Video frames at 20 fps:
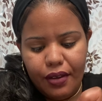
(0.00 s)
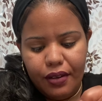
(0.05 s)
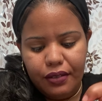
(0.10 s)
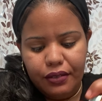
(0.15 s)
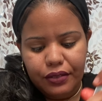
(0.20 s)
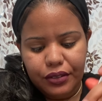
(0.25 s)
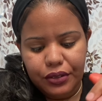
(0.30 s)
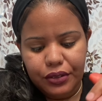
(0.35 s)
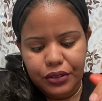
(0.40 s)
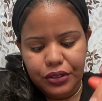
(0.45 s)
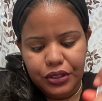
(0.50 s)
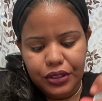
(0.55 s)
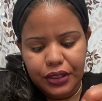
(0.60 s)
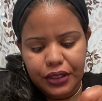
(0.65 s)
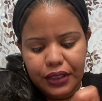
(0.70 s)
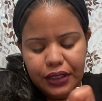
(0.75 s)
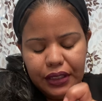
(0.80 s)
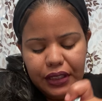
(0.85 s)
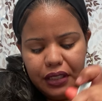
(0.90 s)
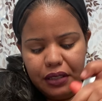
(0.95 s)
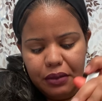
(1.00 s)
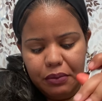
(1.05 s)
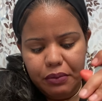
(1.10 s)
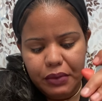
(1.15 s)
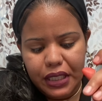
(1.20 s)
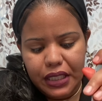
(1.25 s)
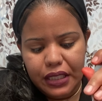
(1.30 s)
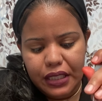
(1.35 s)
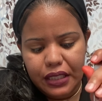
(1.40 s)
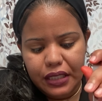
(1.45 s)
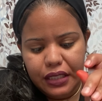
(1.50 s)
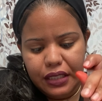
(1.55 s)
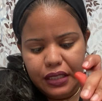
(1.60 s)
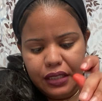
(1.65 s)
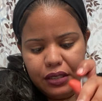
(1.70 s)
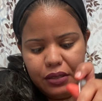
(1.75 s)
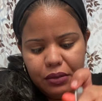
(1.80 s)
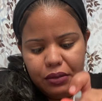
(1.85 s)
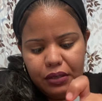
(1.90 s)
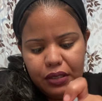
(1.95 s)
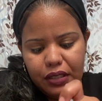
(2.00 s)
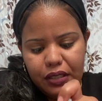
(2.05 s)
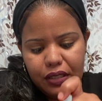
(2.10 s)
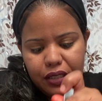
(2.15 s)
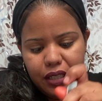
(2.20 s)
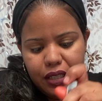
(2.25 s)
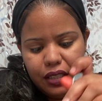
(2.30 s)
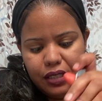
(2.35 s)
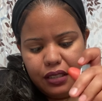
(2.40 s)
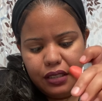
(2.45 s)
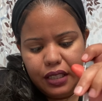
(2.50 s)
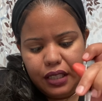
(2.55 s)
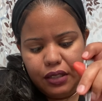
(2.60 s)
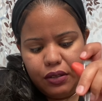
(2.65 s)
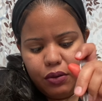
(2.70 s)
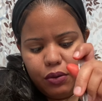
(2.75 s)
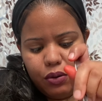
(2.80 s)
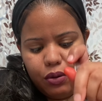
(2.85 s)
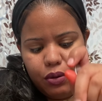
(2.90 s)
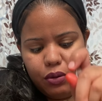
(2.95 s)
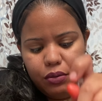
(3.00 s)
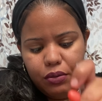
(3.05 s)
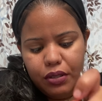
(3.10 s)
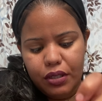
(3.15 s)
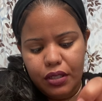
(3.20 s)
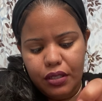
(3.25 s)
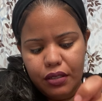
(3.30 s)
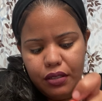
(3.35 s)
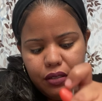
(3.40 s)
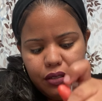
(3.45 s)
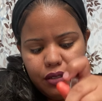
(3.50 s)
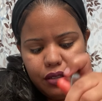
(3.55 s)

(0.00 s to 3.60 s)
So you're just gonna keep mixing it until it looks kind of like oily,